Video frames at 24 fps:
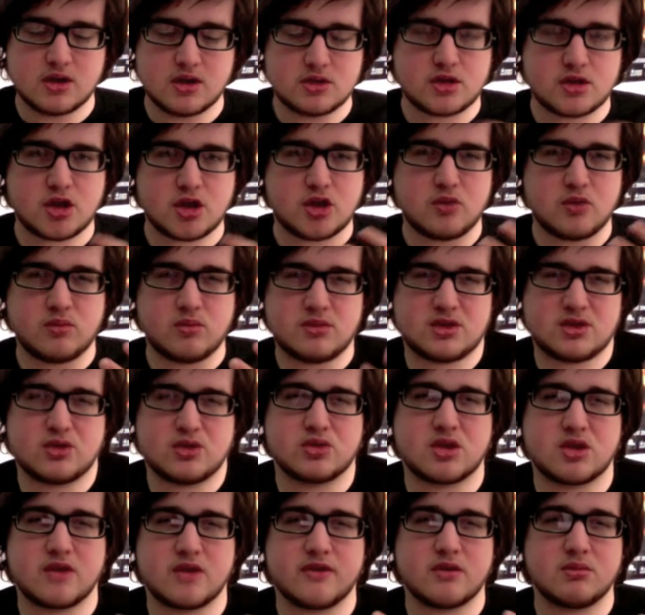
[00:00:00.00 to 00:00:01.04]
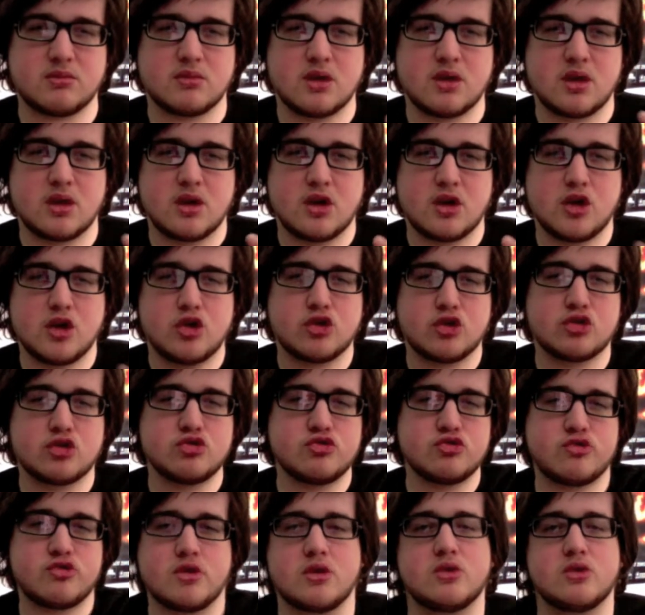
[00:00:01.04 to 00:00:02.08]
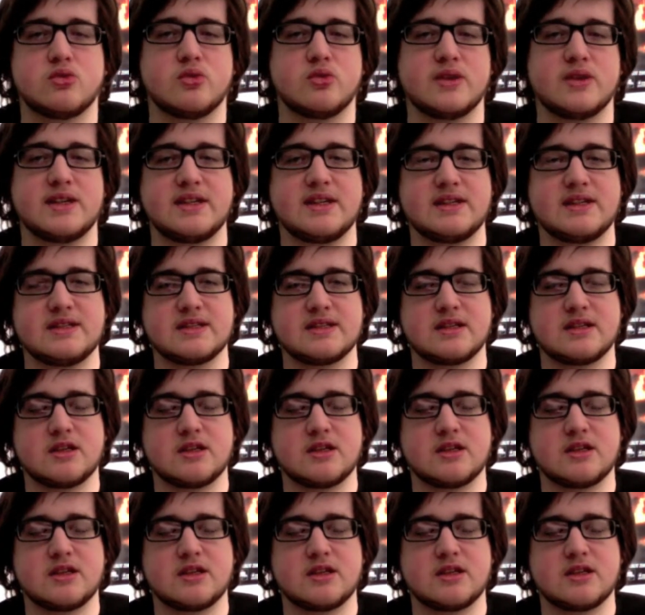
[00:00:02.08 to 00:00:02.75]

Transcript: To sort of control his